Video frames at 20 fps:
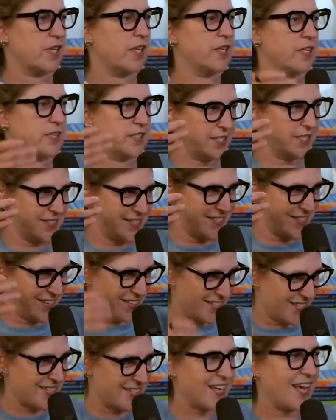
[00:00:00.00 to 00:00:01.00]
It exists
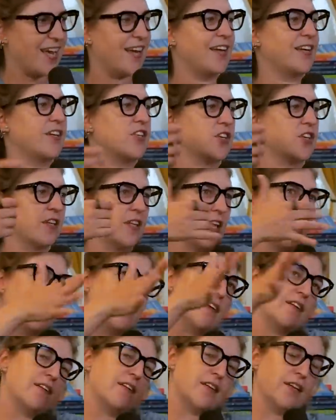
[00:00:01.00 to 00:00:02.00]
on a stage and then
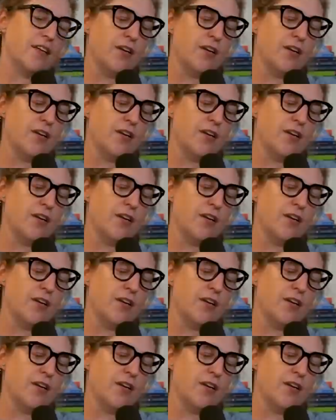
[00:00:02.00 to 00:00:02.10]
it,